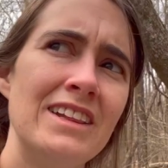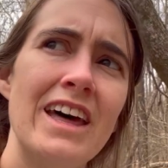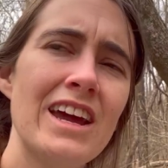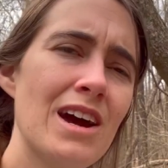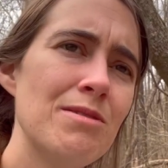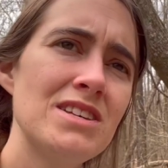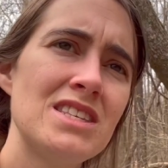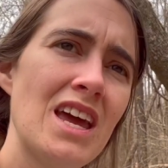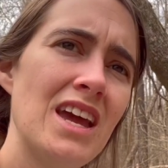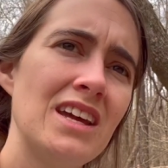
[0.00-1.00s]
Like I was
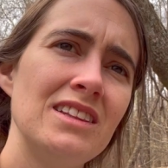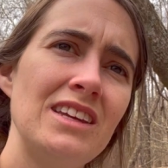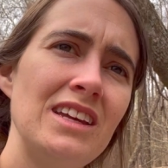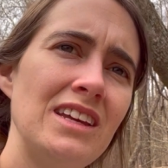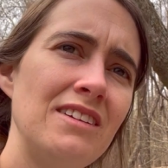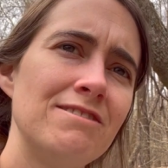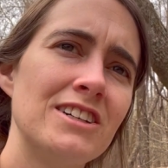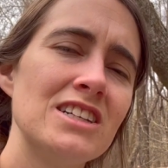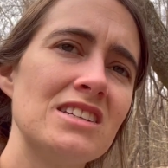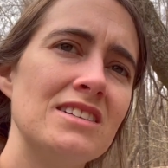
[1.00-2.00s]
saying the
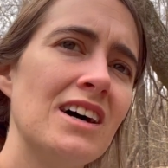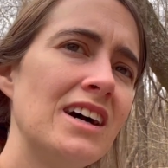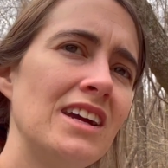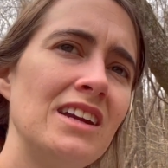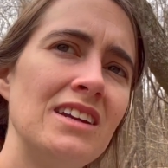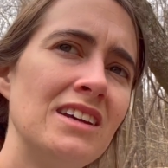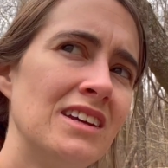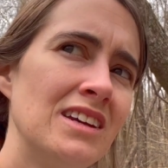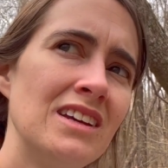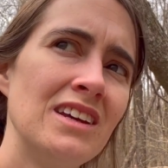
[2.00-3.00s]
first night,
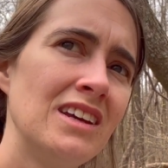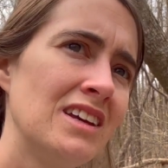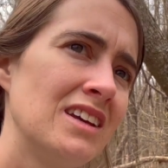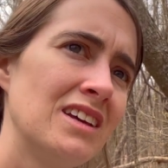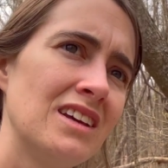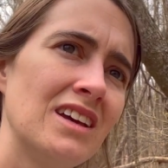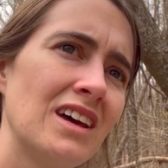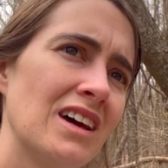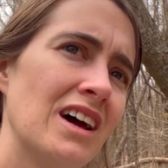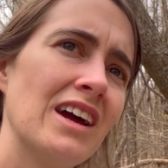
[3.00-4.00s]

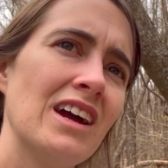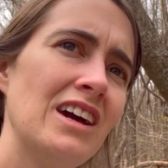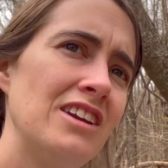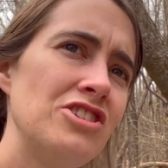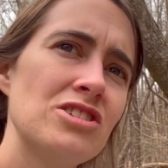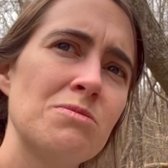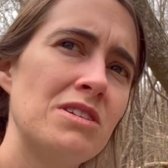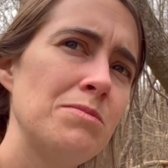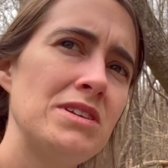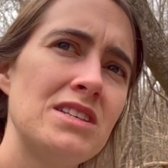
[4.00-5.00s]
I kind of just
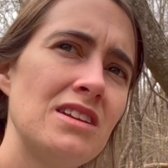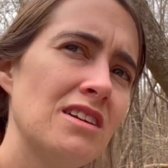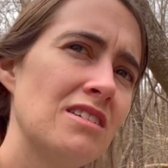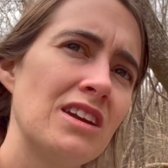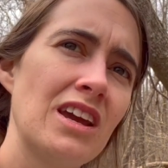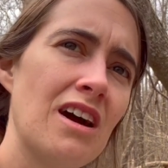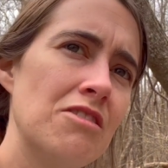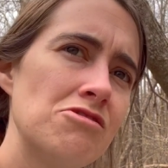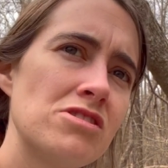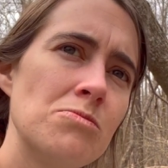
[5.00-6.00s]
want to be sitting on a
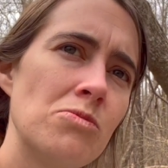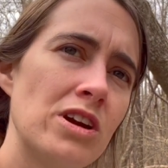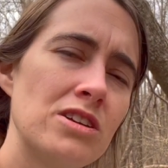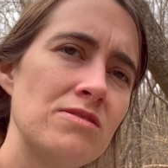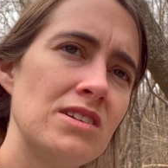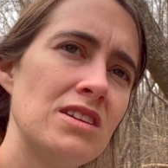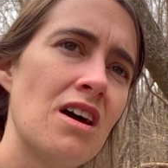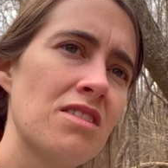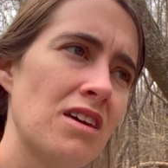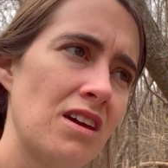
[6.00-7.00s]
couch somewhere doing
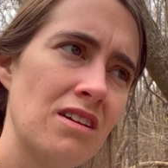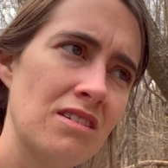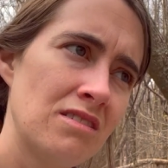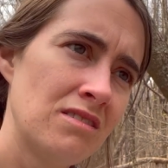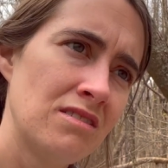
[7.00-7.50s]
nothing.